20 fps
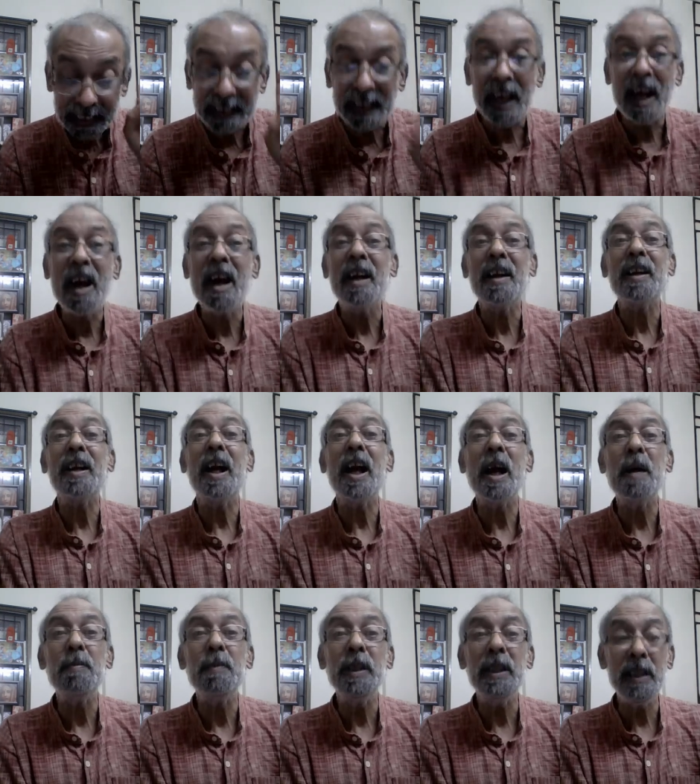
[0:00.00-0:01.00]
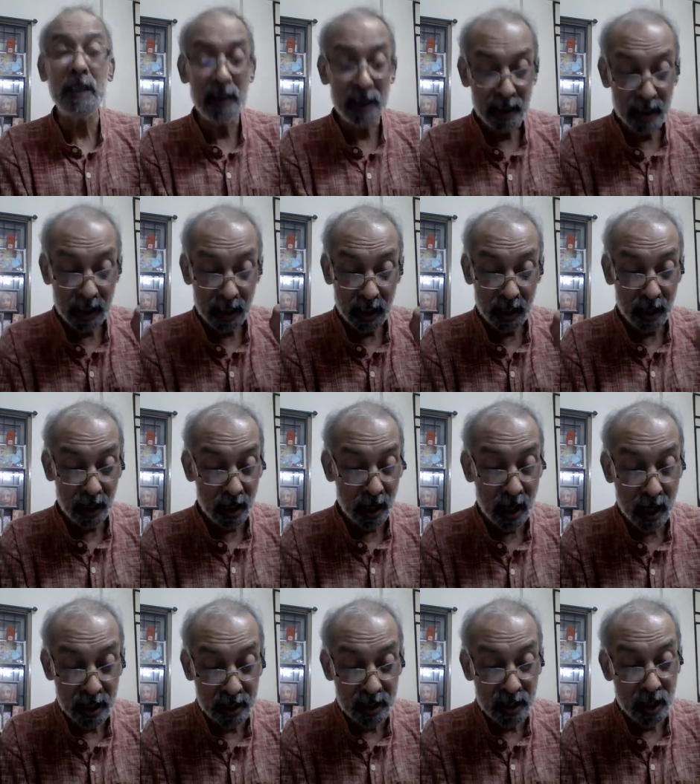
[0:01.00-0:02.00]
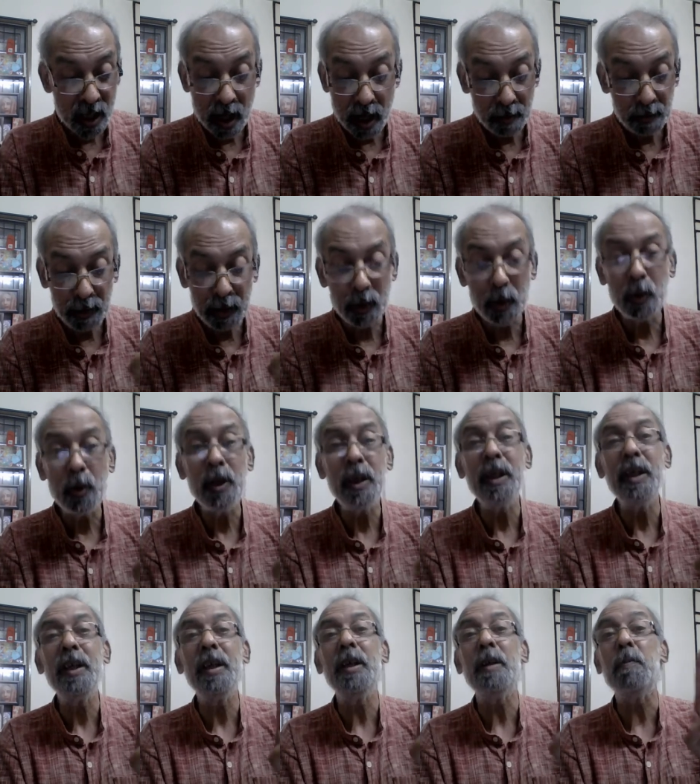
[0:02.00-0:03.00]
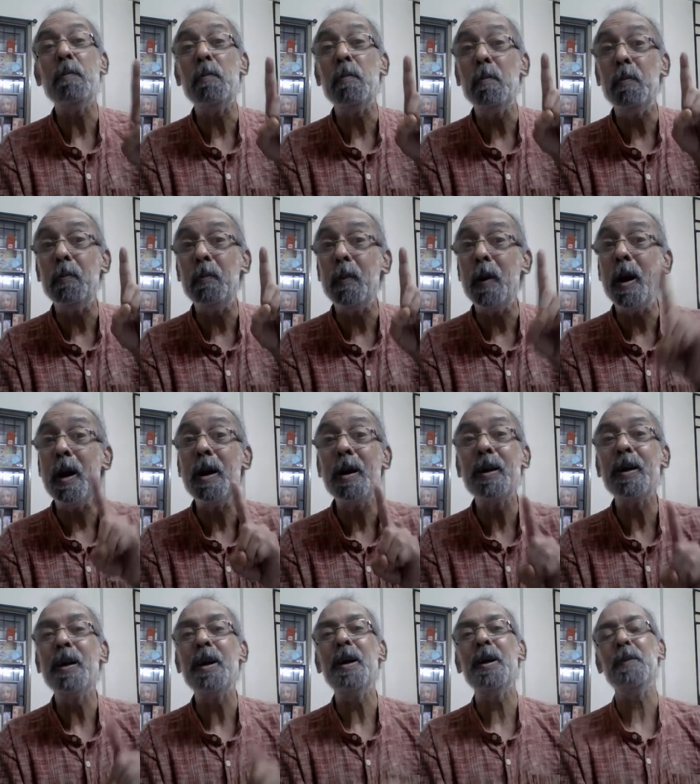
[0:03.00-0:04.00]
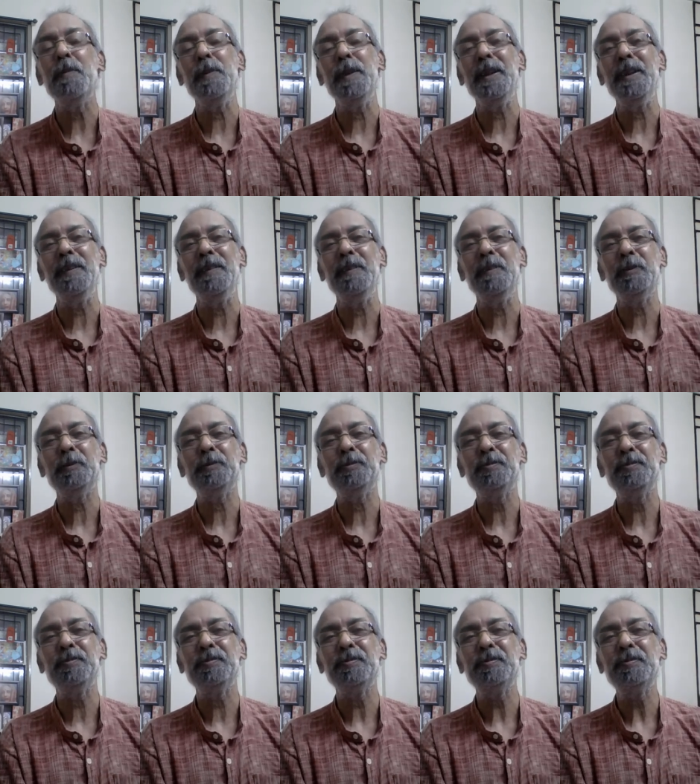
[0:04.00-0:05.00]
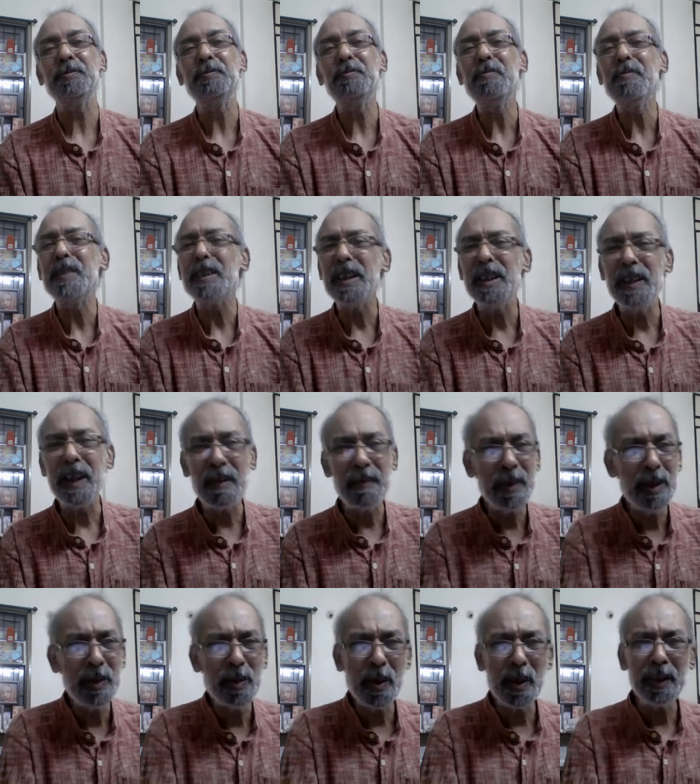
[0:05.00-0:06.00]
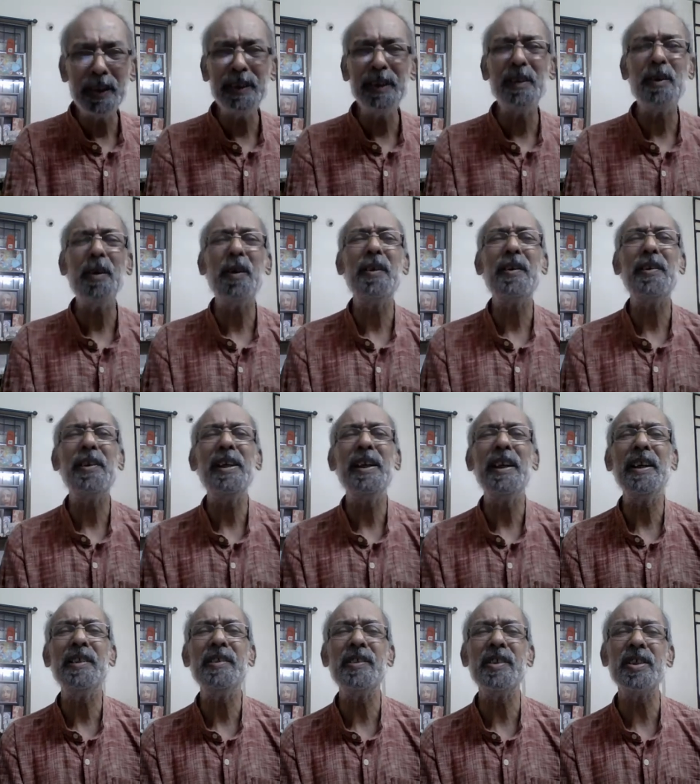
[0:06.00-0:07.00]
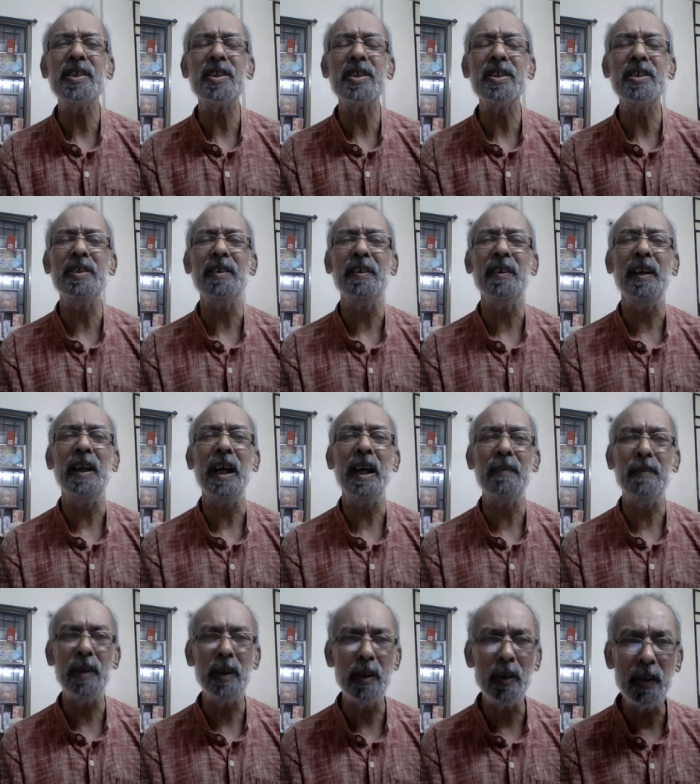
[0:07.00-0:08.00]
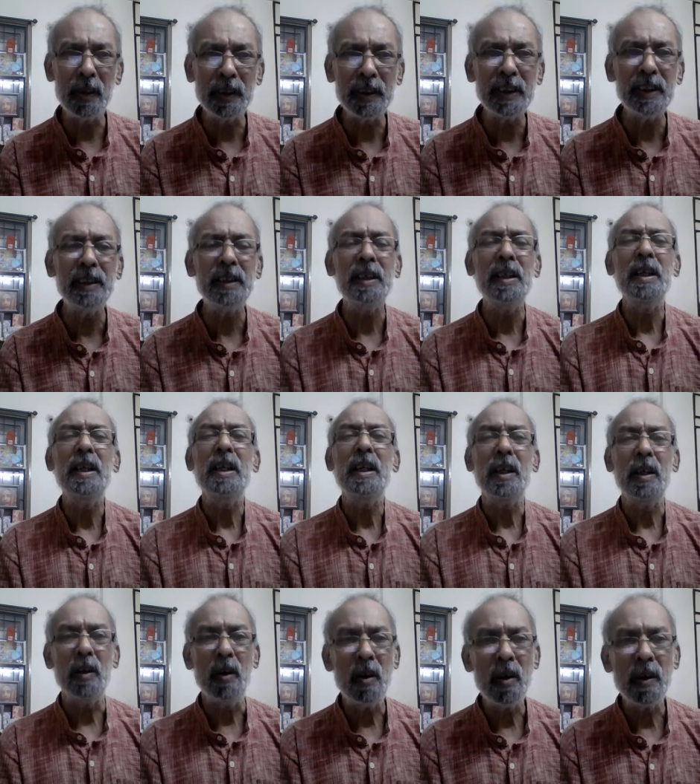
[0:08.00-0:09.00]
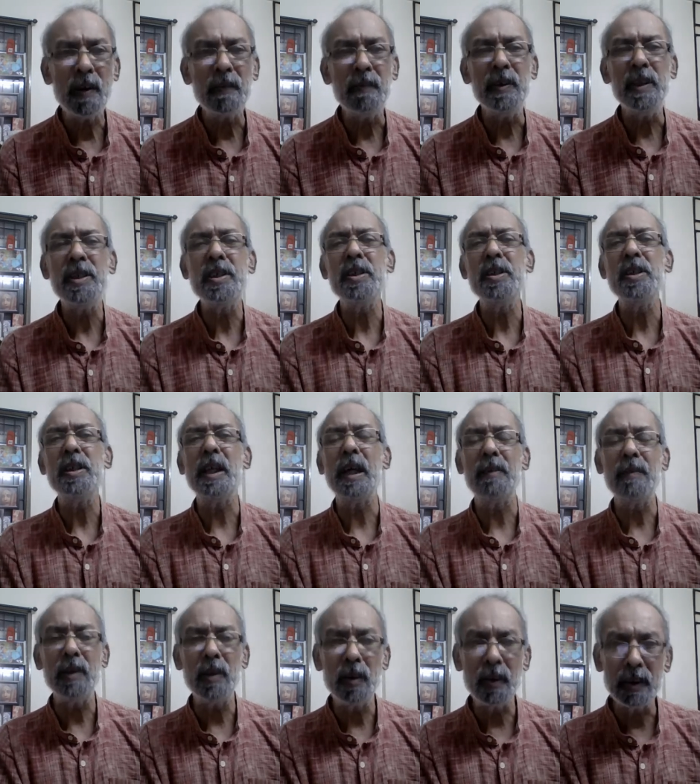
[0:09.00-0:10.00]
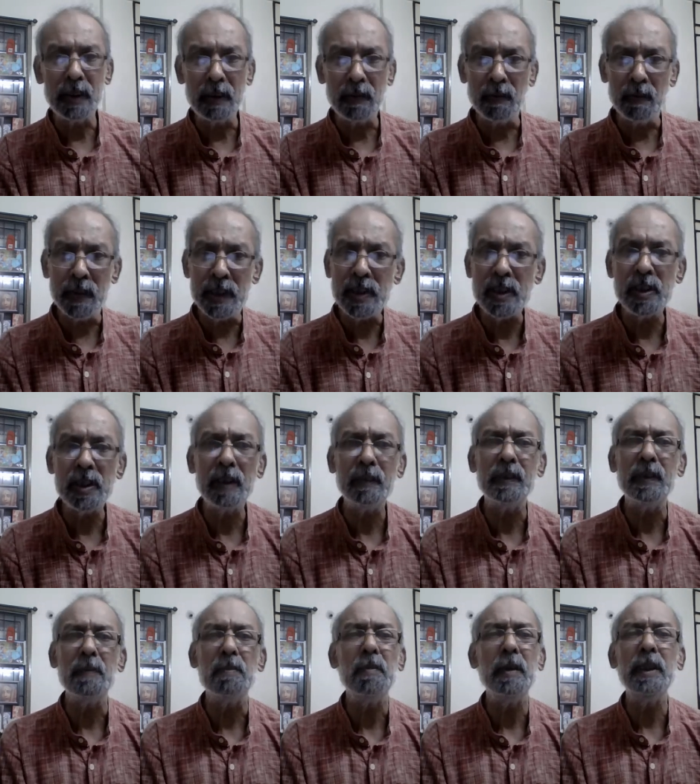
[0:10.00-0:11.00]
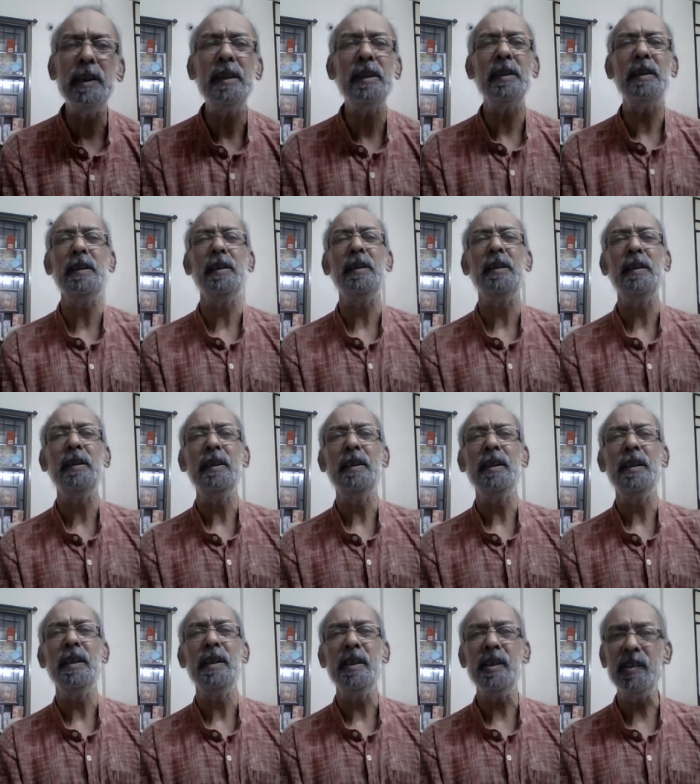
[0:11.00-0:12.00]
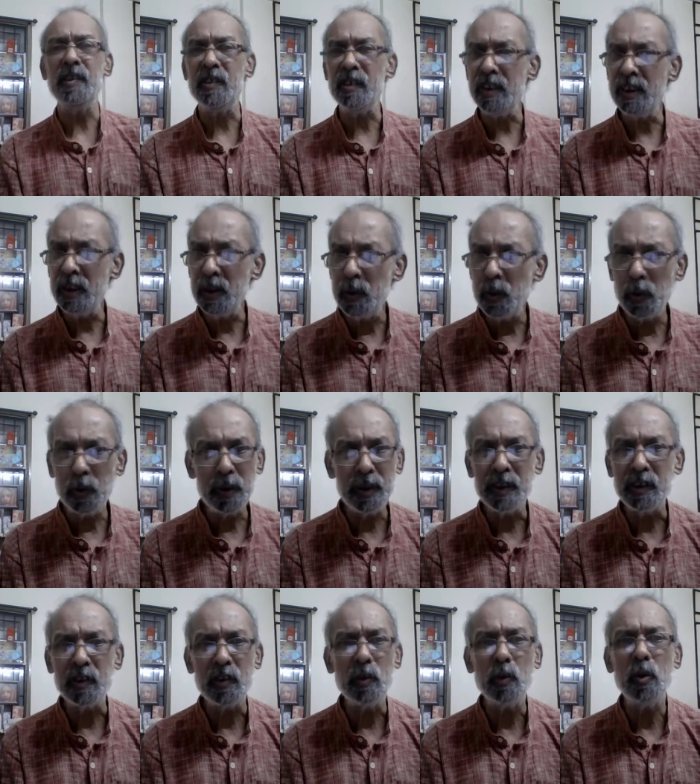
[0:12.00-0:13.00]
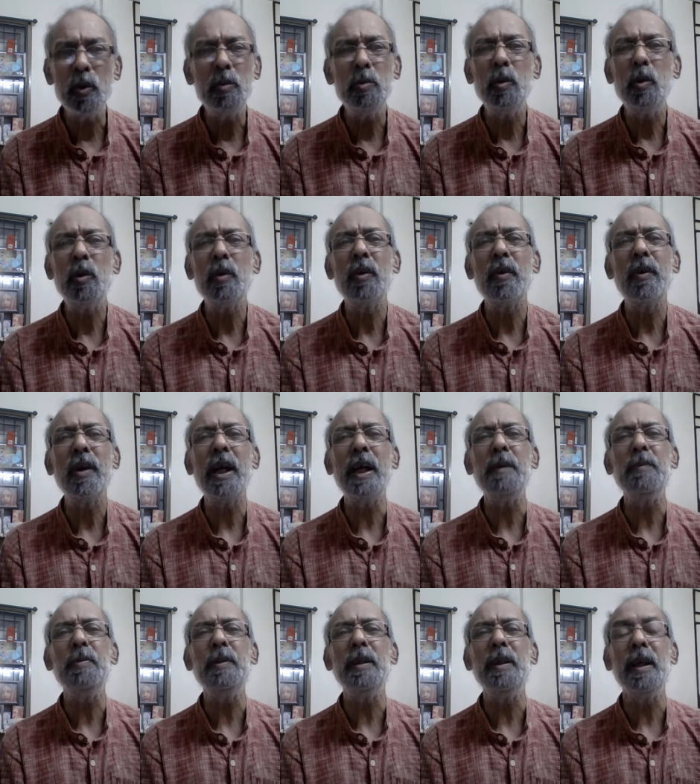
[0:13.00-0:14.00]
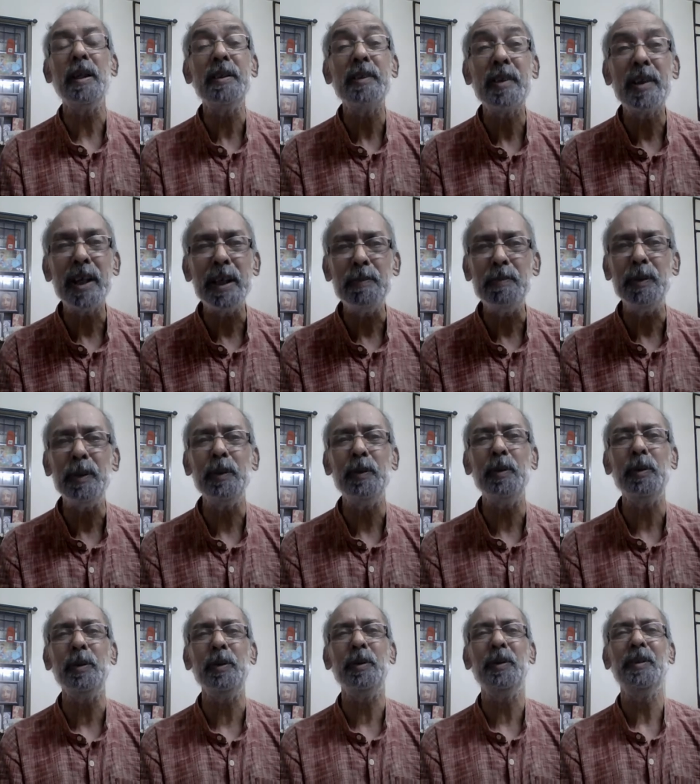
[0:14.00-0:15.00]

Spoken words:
Tar ami kacha ami noe paka ami. Having got the God realization, having got the God vision, having got the vision of the Mother, his ego is no more unripe ego.